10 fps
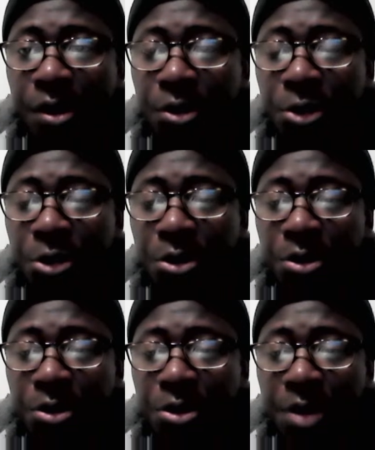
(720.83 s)

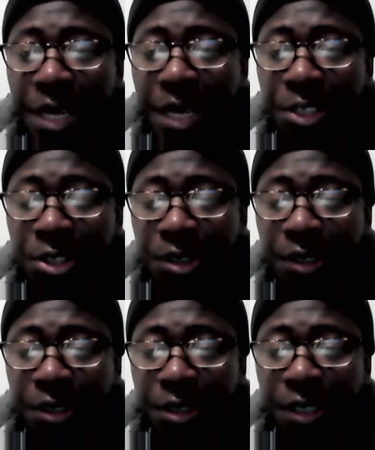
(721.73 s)
to
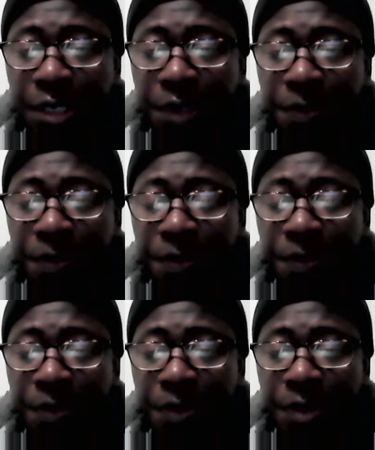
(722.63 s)
actually
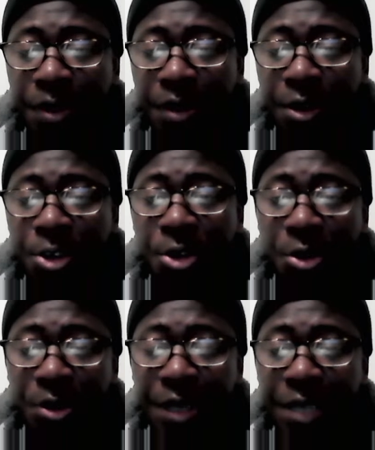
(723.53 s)

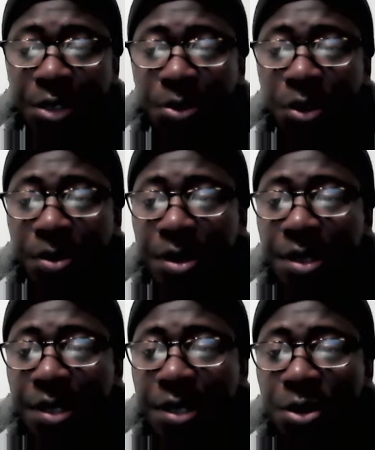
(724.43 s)
grow their small
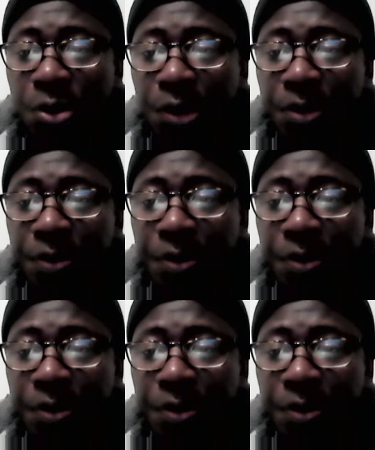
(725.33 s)
business as well.